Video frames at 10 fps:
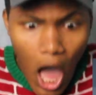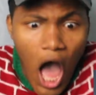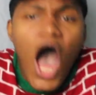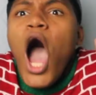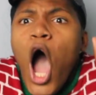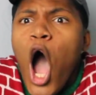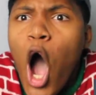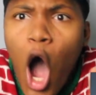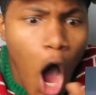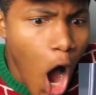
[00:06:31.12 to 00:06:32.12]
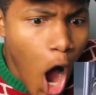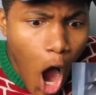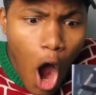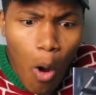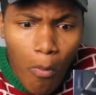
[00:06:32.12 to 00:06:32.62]
Oh
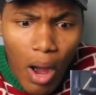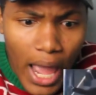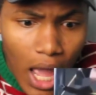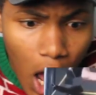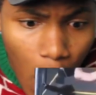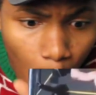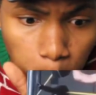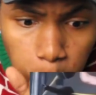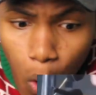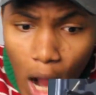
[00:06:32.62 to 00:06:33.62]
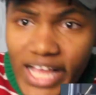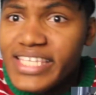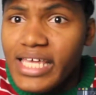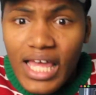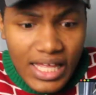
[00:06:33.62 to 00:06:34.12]
my,
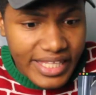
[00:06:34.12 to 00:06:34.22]
what?